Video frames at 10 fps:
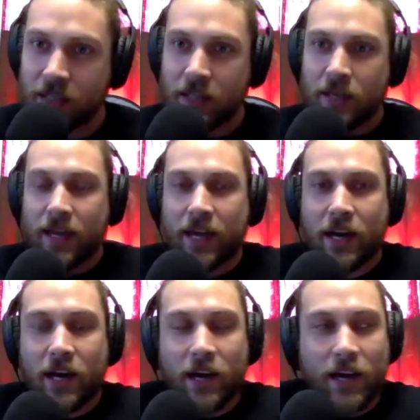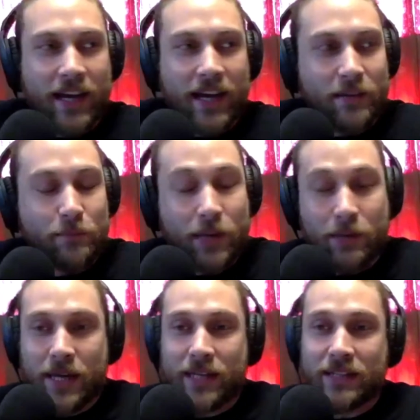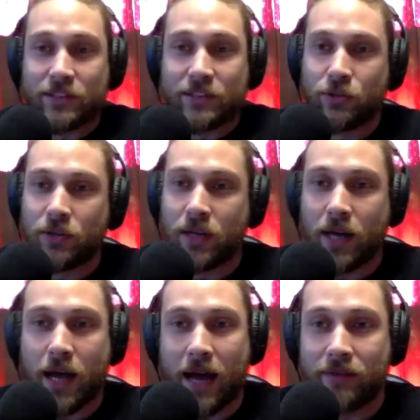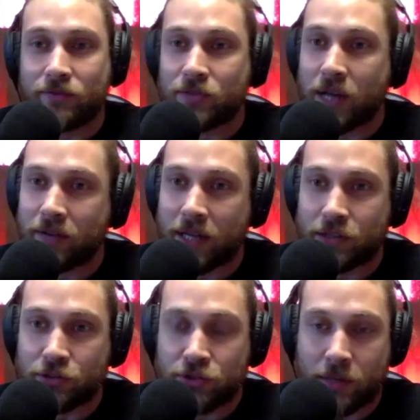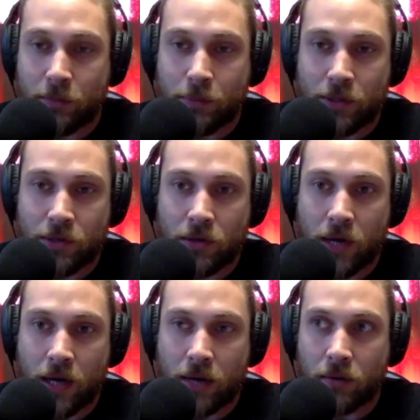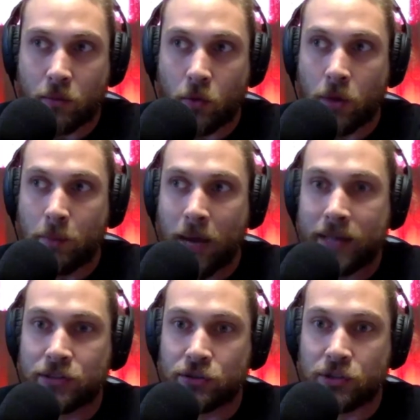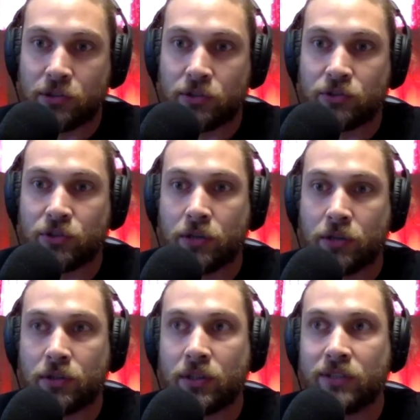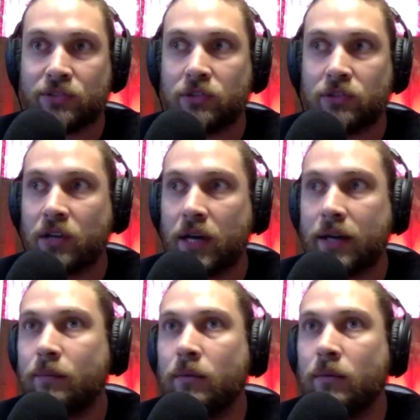Yeah. But man, I've got to train with Bill. My jiu-jitsu instructor is also like